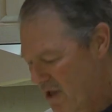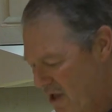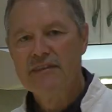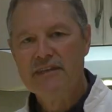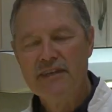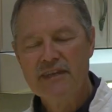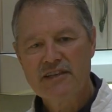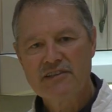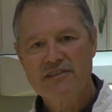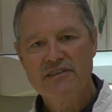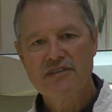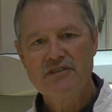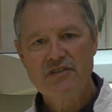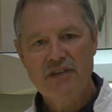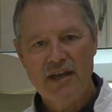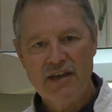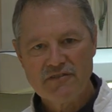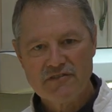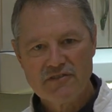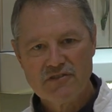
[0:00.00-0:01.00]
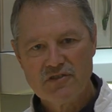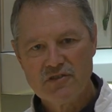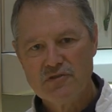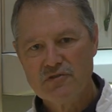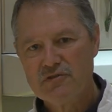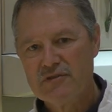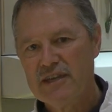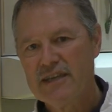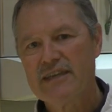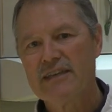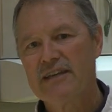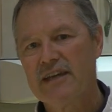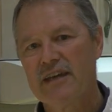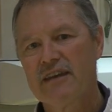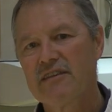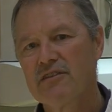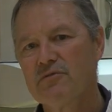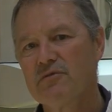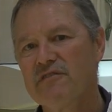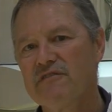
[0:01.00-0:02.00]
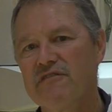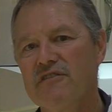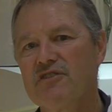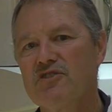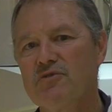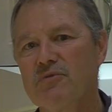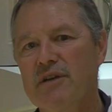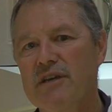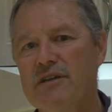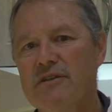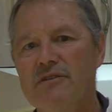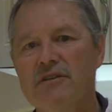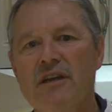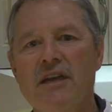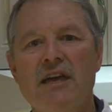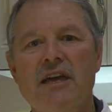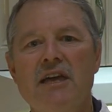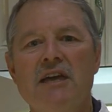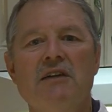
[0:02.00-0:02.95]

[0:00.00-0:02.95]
The next thing you have to do, take it out of the refrigerator